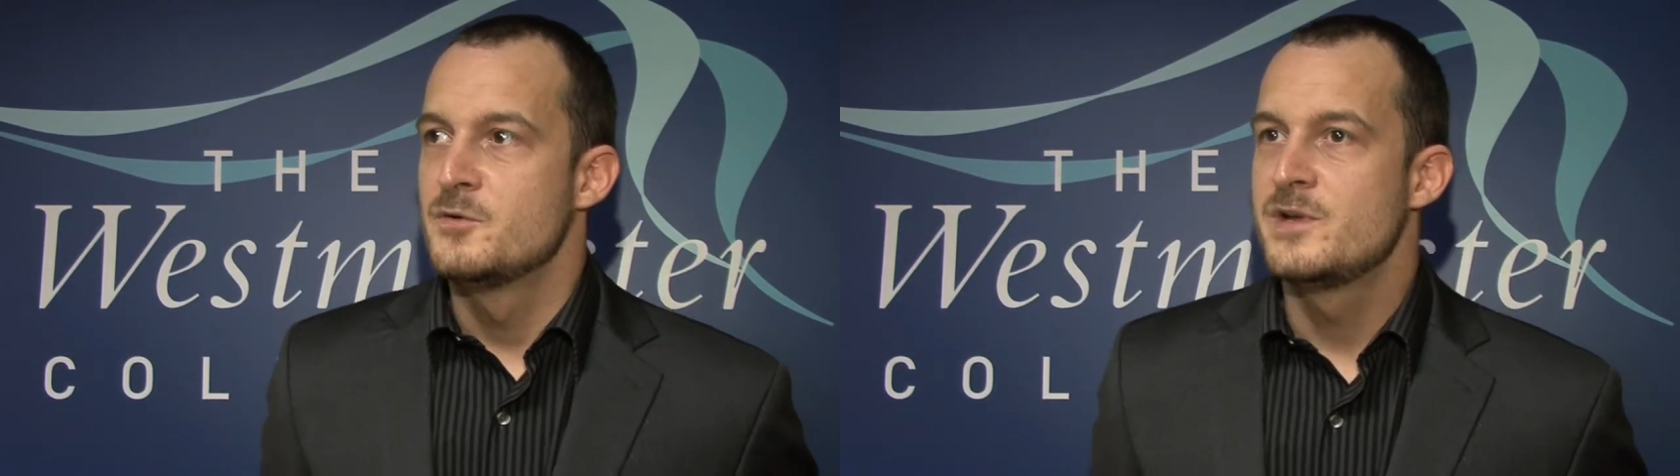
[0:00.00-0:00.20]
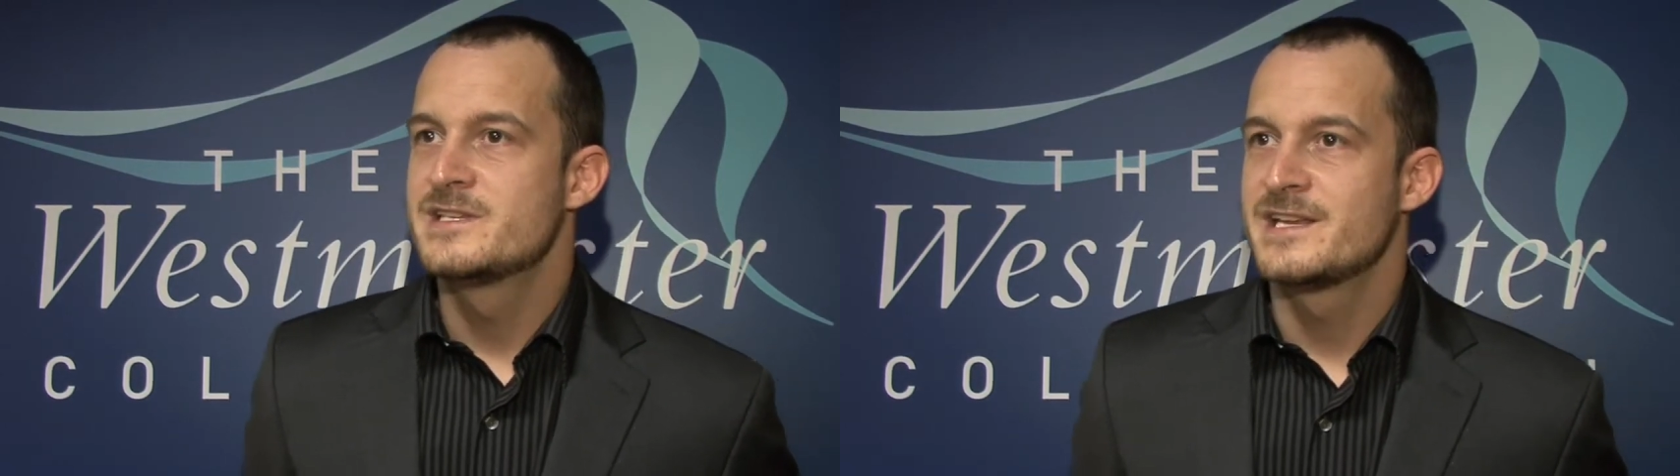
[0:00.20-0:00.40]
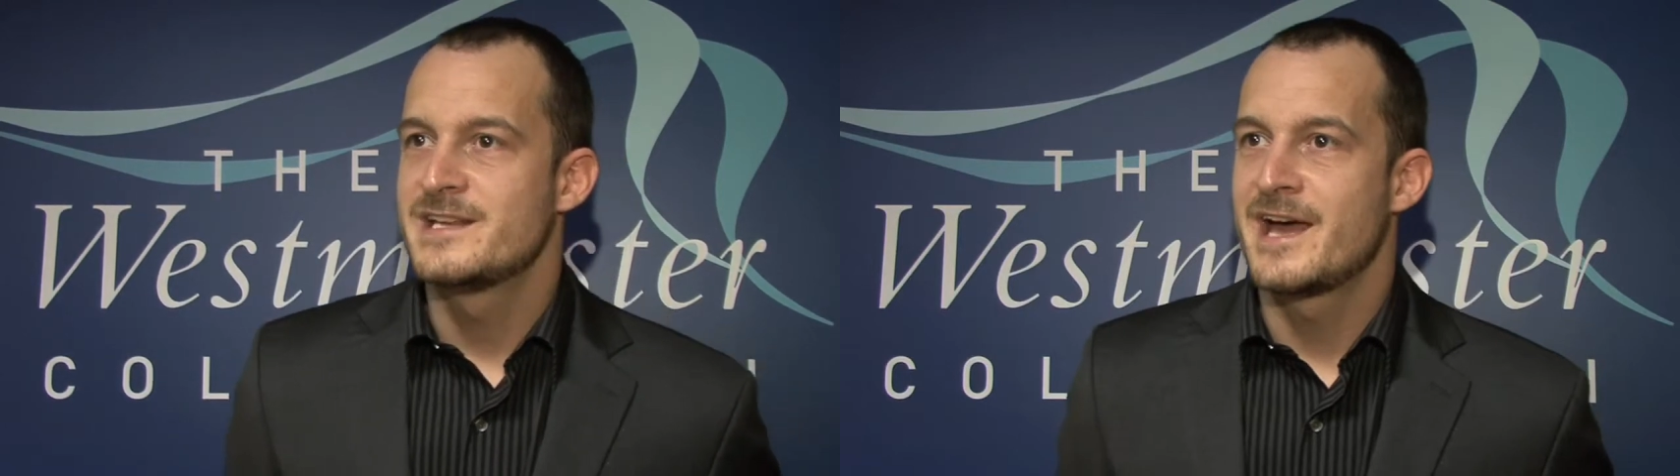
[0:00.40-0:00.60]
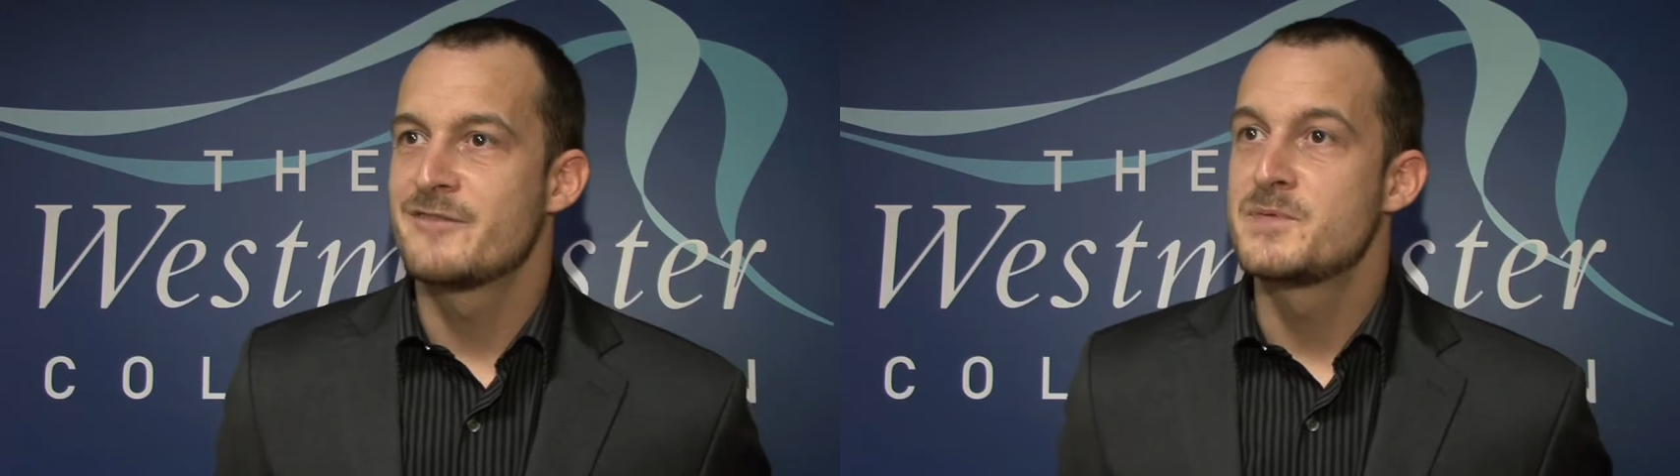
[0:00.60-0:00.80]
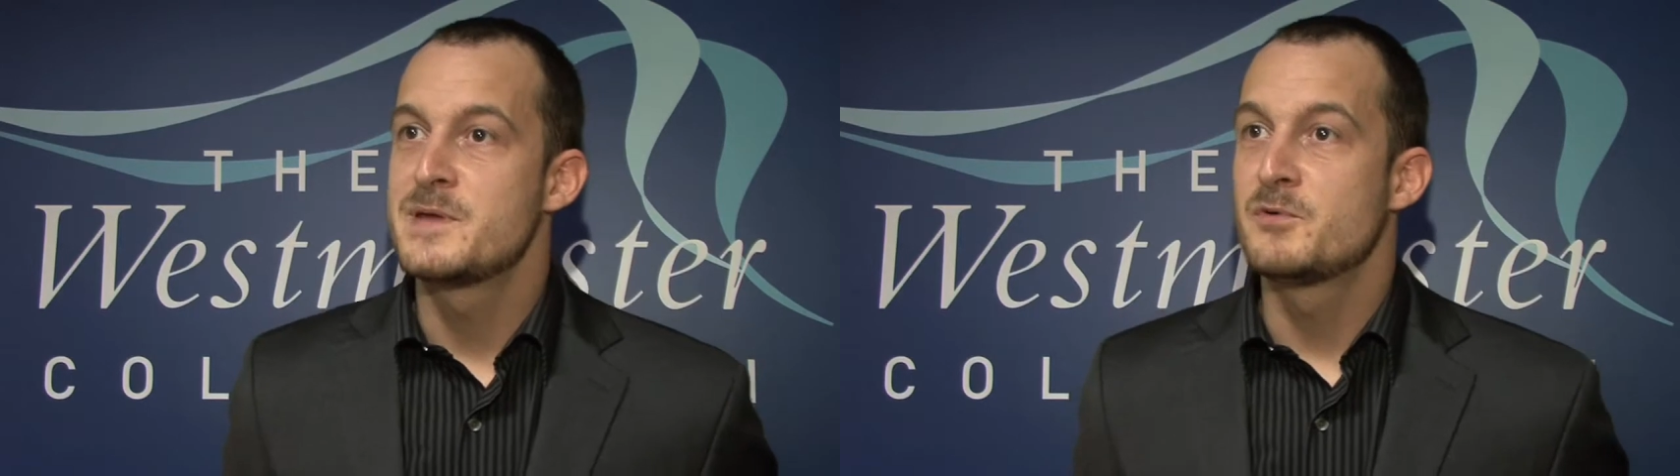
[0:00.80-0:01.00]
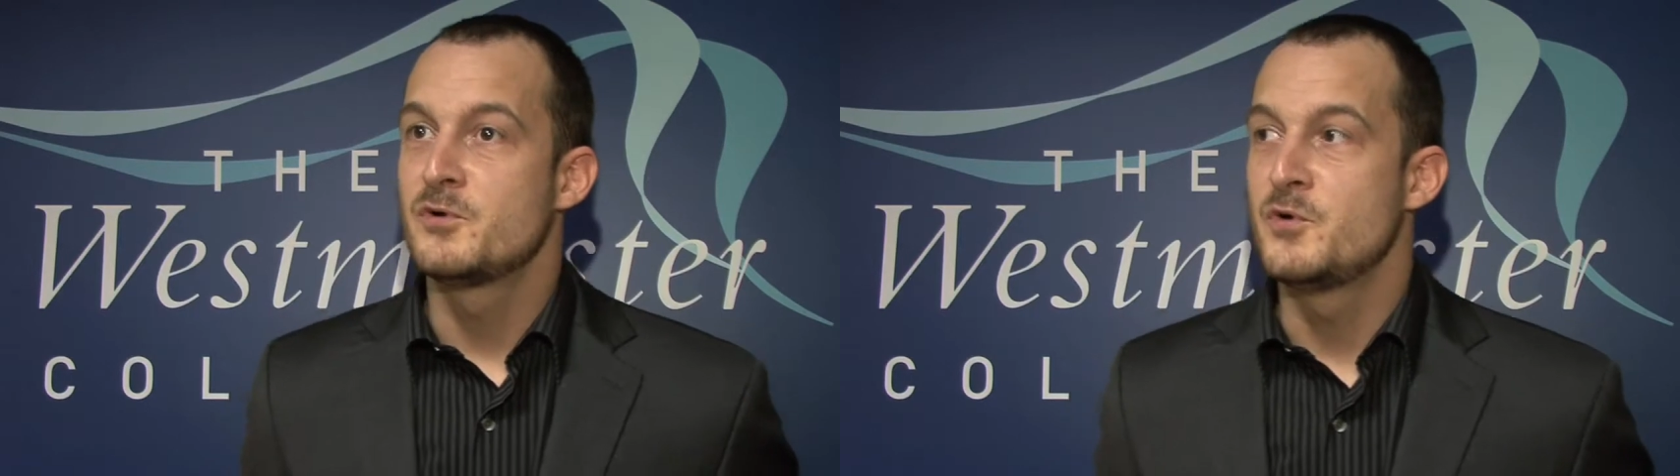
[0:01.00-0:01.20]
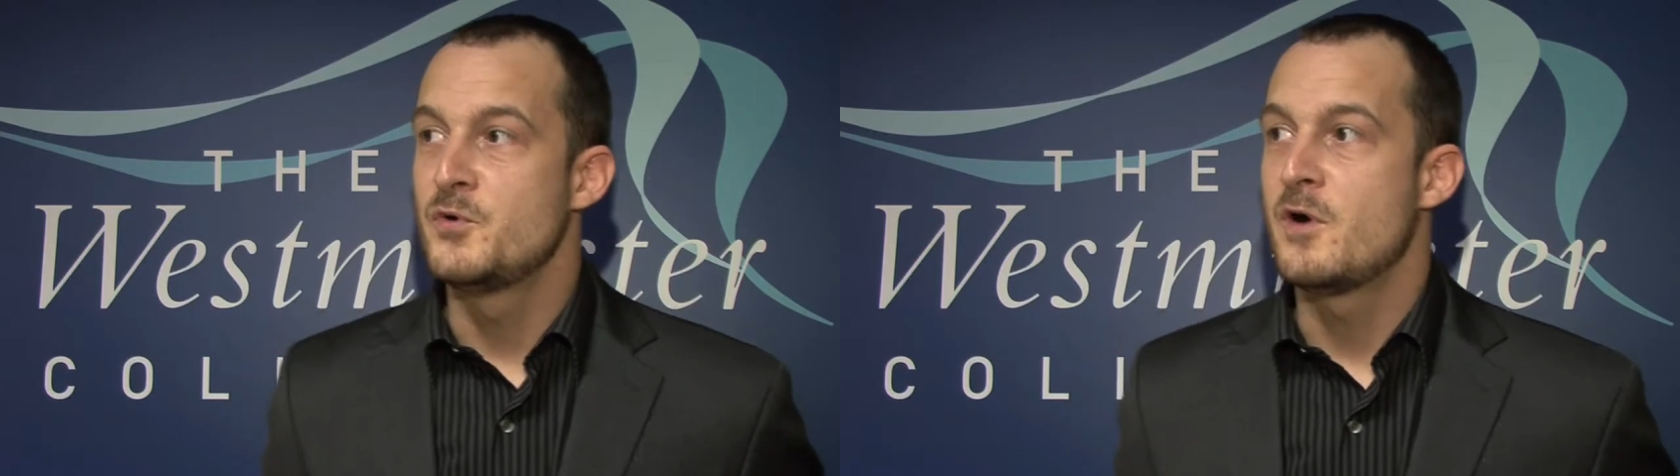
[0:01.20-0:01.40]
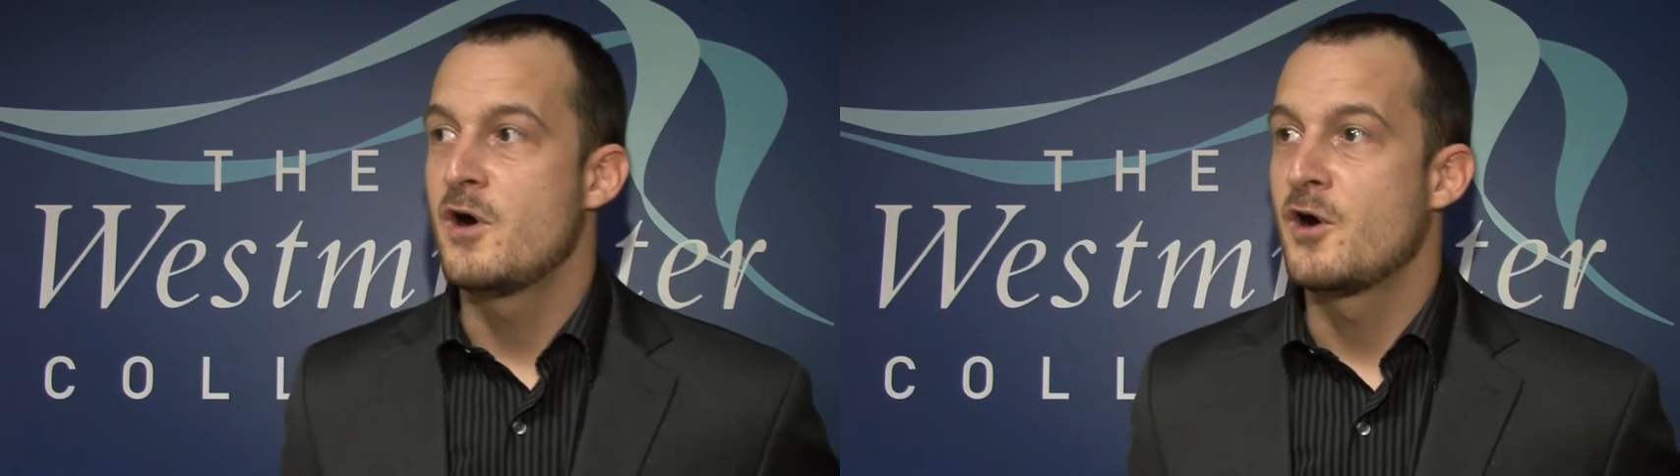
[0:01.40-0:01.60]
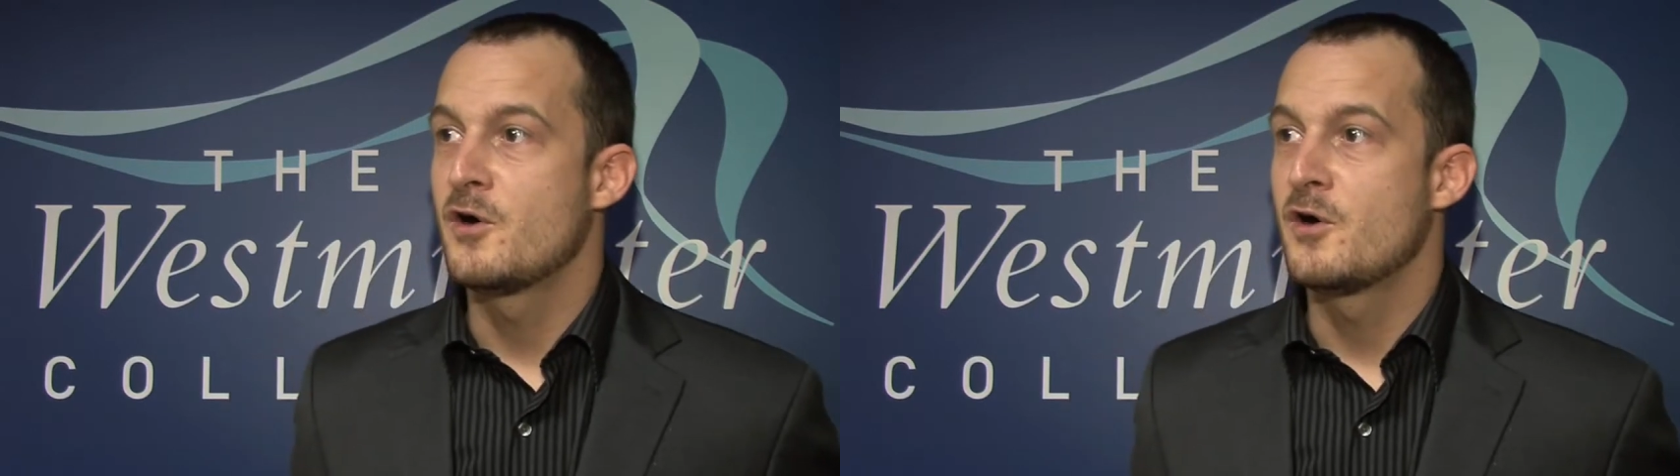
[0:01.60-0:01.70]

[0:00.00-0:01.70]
We tend to have people who